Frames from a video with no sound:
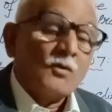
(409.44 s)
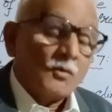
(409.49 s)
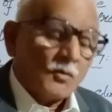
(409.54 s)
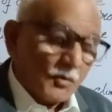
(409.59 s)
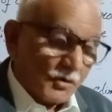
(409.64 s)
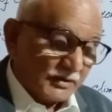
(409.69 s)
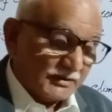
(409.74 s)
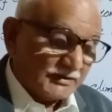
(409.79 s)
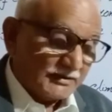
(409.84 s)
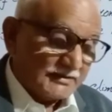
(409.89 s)

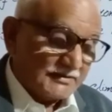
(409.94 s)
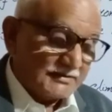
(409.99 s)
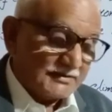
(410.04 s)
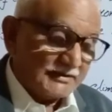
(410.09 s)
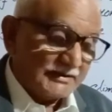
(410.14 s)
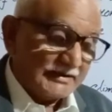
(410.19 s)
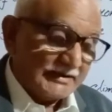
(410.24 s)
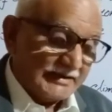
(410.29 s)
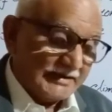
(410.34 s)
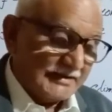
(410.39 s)
oceans
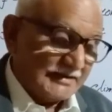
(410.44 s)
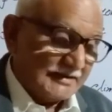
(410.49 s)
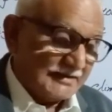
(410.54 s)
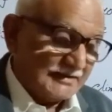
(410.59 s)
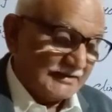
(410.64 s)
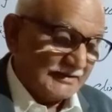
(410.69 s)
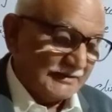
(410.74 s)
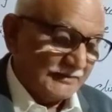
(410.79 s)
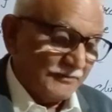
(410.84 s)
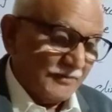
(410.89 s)

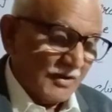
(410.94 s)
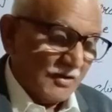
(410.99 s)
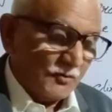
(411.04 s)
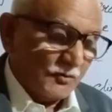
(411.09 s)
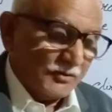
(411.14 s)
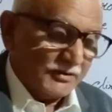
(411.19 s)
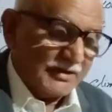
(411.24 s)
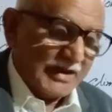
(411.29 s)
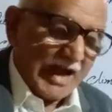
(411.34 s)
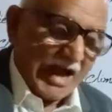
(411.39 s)
is
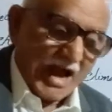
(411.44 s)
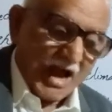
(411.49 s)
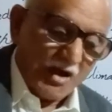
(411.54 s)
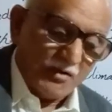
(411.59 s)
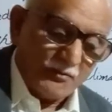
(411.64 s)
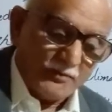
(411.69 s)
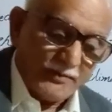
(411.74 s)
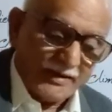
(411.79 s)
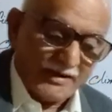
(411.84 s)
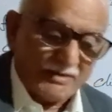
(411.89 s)
which
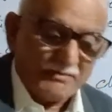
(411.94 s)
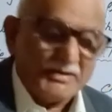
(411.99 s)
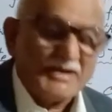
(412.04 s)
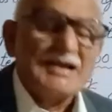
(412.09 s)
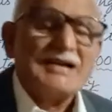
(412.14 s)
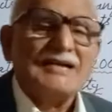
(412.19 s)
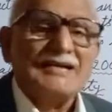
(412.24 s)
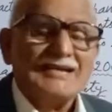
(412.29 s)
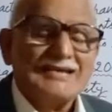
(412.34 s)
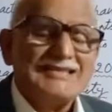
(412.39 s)
have become
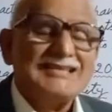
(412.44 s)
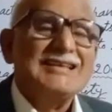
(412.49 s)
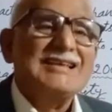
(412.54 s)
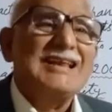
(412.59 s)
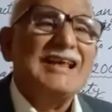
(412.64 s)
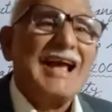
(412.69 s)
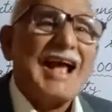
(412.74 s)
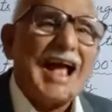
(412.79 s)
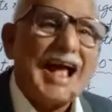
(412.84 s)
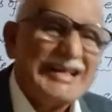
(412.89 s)

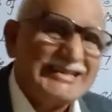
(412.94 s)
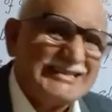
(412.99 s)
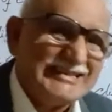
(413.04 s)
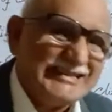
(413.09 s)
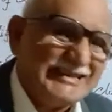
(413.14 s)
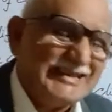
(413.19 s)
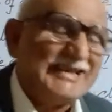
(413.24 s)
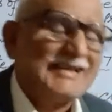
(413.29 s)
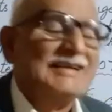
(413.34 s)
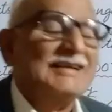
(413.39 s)
increasingly
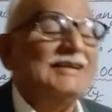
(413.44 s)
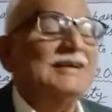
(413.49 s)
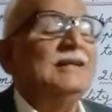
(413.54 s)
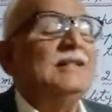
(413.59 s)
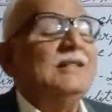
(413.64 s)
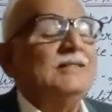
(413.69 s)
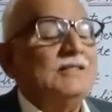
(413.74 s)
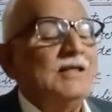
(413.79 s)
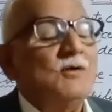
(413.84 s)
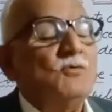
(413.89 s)
acidic. The
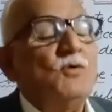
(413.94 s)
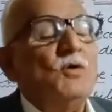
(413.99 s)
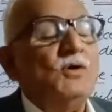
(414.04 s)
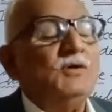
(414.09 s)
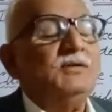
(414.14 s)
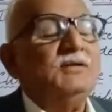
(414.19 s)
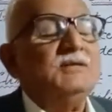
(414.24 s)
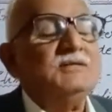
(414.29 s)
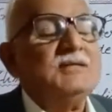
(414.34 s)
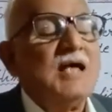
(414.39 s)

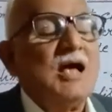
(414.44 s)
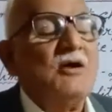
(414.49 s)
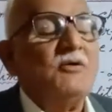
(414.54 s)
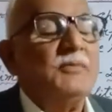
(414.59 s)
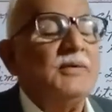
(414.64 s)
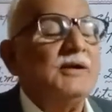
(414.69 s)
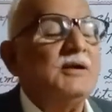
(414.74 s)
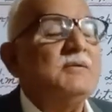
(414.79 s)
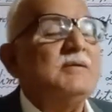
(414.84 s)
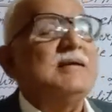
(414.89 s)
oceans have
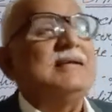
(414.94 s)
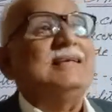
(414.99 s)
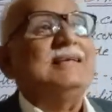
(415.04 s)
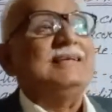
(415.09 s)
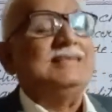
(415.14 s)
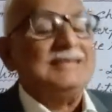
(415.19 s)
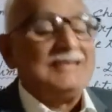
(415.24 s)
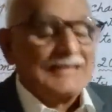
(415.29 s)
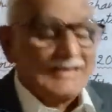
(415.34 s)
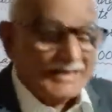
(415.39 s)
become
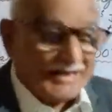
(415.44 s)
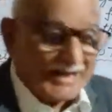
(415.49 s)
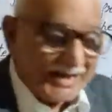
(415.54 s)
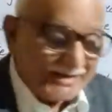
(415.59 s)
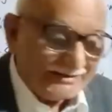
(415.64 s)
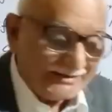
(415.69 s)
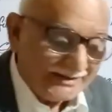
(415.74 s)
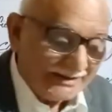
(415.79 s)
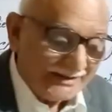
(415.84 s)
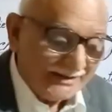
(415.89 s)
increasingly
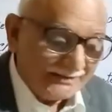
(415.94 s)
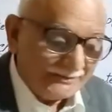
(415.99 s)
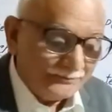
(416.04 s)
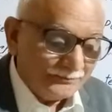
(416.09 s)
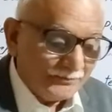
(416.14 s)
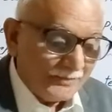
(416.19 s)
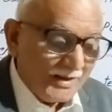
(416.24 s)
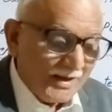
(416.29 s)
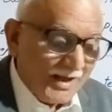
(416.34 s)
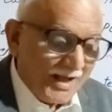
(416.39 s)
acidic
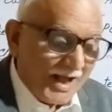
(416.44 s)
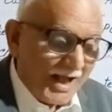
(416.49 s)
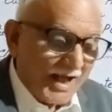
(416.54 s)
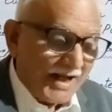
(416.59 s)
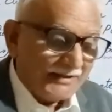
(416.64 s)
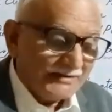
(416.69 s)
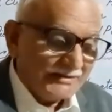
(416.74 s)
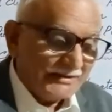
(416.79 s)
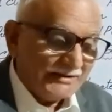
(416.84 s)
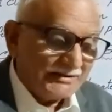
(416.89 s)

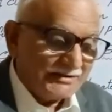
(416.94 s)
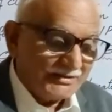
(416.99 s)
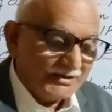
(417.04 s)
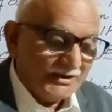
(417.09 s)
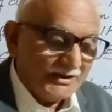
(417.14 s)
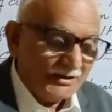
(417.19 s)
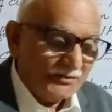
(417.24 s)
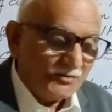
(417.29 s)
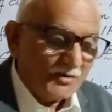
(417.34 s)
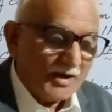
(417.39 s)
as the
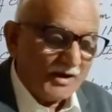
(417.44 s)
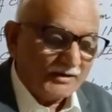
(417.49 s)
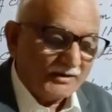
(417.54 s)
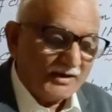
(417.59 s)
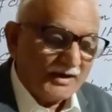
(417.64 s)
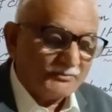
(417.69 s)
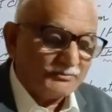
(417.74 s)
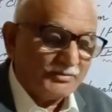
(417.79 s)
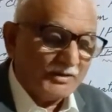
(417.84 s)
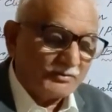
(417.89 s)
seawater
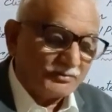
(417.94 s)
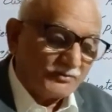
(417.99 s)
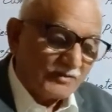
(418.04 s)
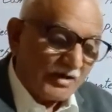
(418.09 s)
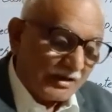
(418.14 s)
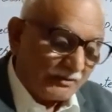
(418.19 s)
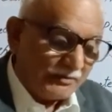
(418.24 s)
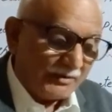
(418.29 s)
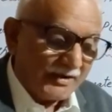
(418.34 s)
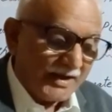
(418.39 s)
absorbs
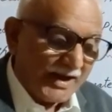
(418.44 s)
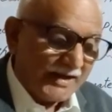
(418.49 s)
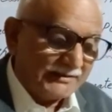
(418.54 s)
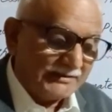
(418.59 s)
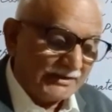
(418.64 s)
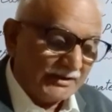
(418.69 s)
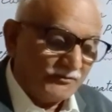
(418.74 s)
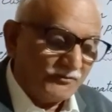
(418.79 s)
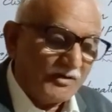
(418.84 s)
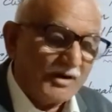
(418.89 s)
carbon
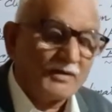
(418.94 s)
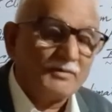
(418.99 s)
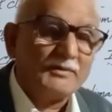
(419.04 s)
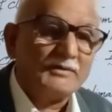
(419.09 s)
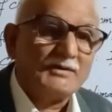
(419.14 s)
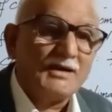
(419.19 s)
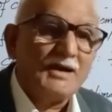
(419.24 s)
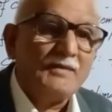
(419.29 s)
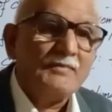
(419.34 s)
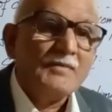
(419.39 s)
dioxide,
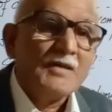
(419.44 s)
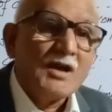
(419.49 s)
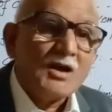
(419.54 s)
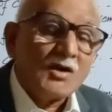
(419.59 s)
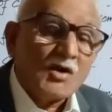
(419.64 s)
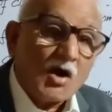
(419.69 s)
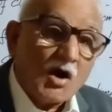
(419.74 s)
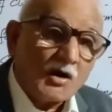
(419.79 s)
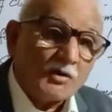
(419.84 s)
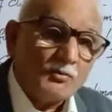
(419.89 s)
forming the
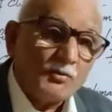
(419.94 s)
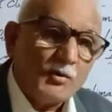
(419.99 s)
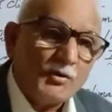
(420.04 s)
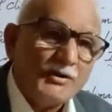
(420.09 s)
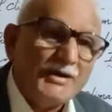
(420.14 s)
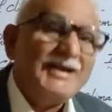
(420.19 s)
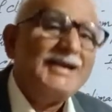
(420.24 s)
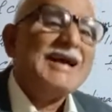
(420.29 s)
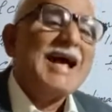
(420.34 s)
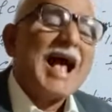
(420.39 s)

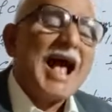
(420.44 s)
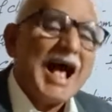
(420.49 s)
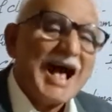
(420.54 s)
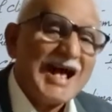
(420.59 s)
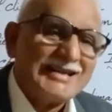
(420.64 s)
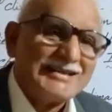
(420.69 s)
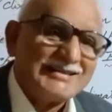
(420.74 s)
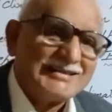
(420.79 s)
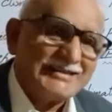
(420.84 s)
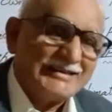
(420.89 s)
carbonic
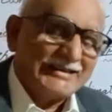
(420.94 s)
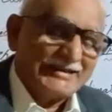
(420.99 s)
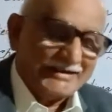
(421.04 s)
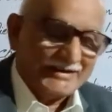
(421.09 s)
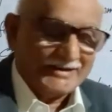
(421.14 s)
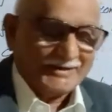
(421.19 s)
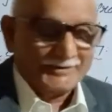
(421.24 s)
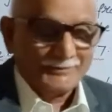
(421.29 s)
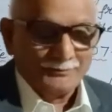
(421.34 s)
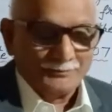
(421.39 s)

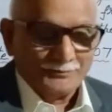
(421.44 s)
acid.